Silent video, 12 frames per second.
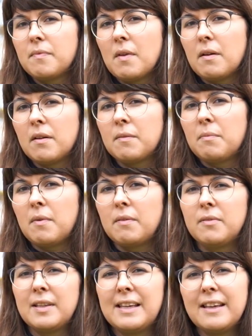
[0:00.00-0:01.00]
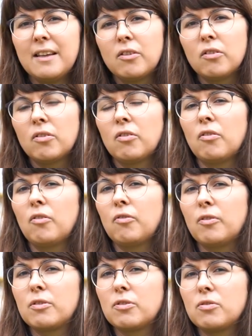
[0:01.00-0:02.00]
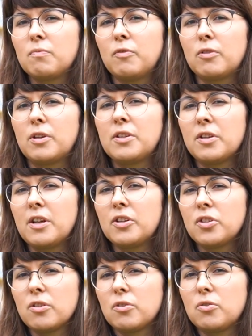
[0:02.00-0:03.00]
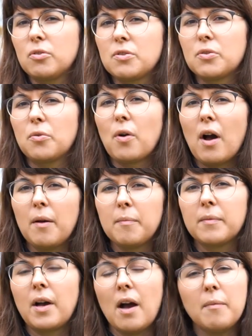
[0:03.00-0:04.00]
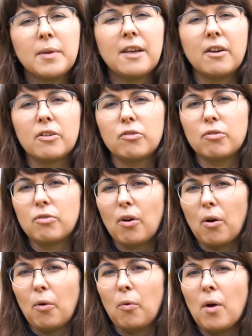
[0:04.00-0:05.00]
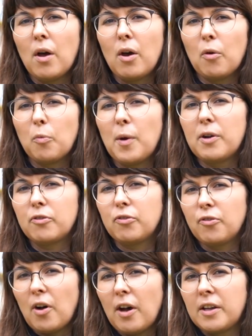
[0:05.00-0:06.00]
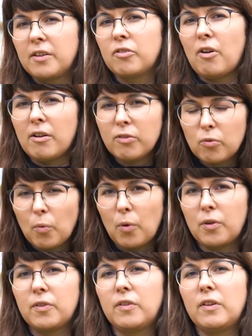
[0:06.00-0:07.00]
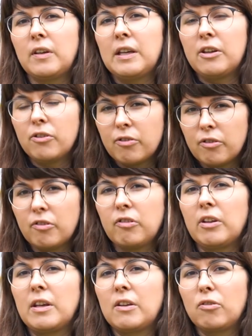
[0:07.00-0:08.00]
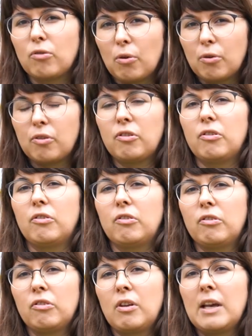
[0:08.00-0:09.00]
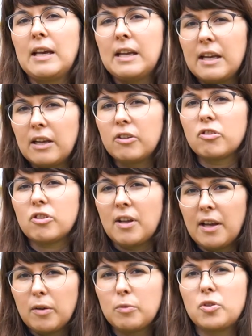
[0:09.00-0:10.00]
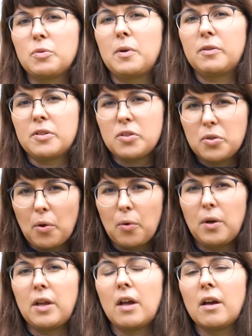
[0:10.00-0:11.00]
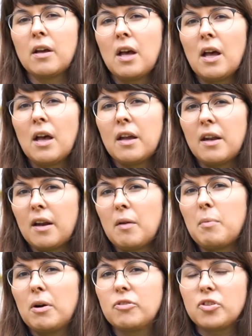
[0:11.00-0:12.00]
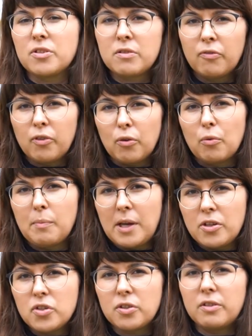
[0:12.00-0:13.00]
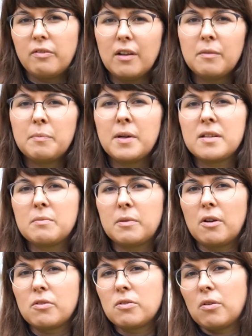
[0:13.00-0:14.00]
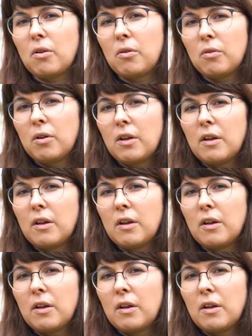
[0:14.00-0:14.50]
a need for international students who come here to know where to find trustworthy, interesting sources in English language about Estonia, not about just few major developments, but also